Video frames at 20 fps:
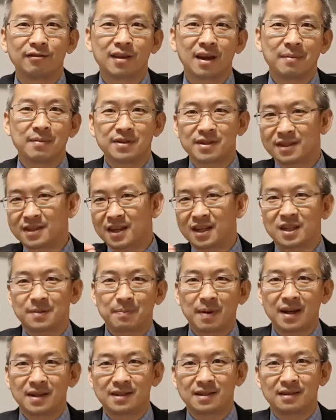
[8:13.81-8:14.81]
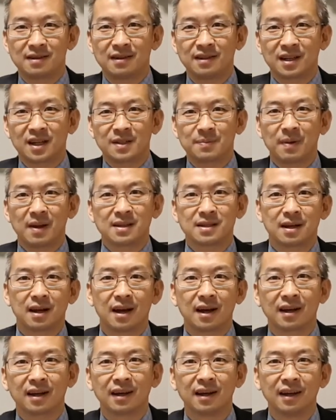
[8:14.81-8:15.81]
To them, it's just an expense on the expense
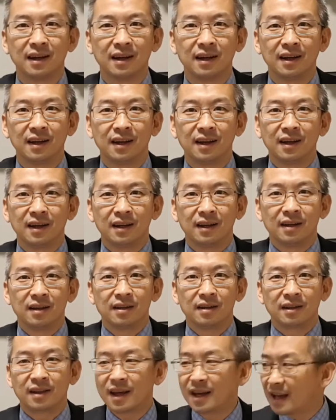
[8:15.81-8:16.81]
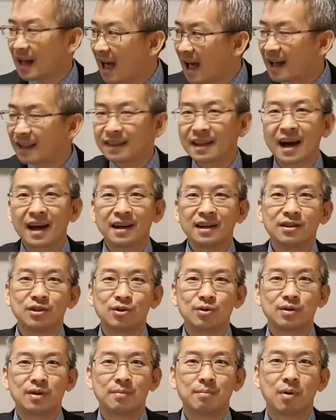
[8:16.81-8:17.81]
line. They add that
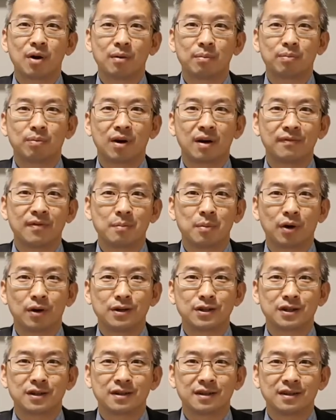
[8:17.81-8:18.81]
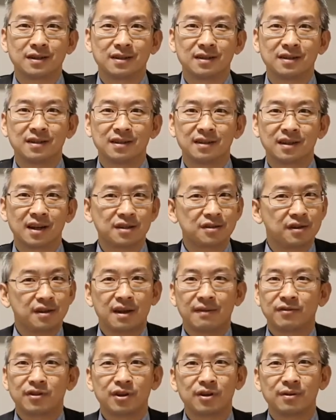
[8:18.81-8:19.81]
into their profit margin. That's all
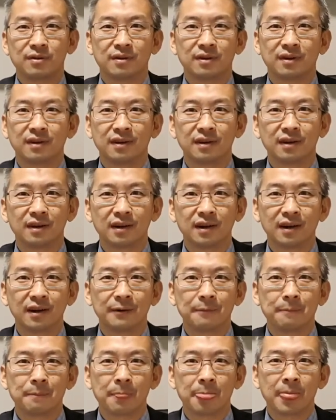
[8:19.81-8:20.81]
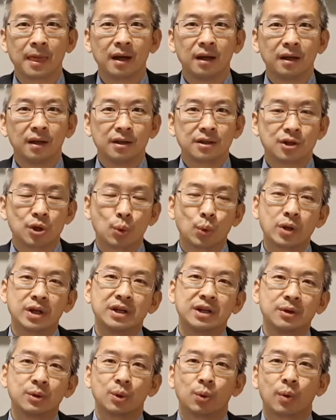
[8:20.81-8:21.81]
they have to do, right? So when
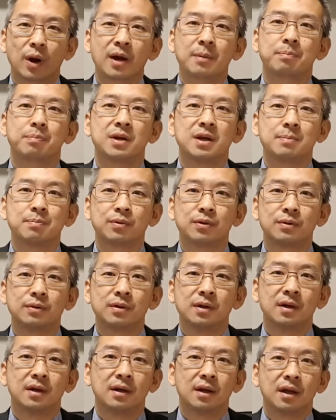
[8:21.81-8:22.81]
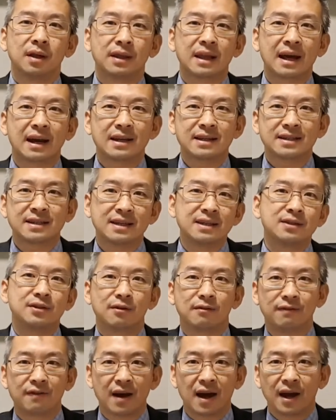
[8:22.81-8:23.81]
you're dealing with the right people that sees
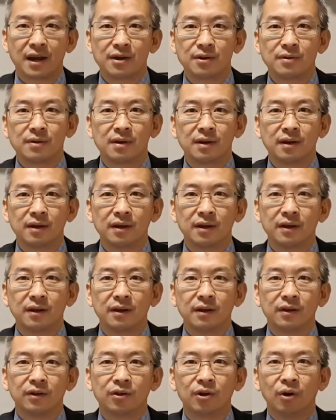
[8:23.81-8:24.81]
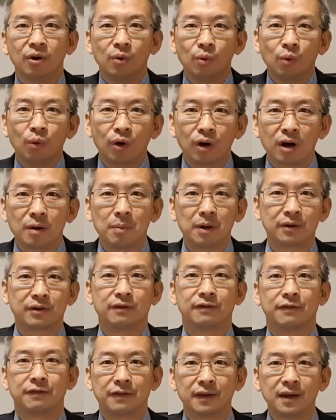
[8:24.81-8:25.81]
your value, don't worry
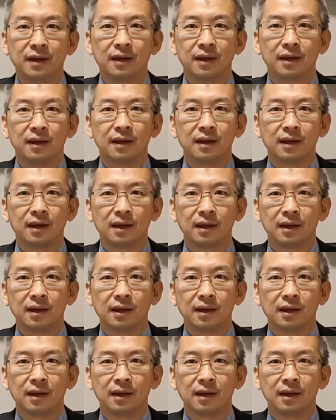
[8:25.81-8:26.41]
about the fee.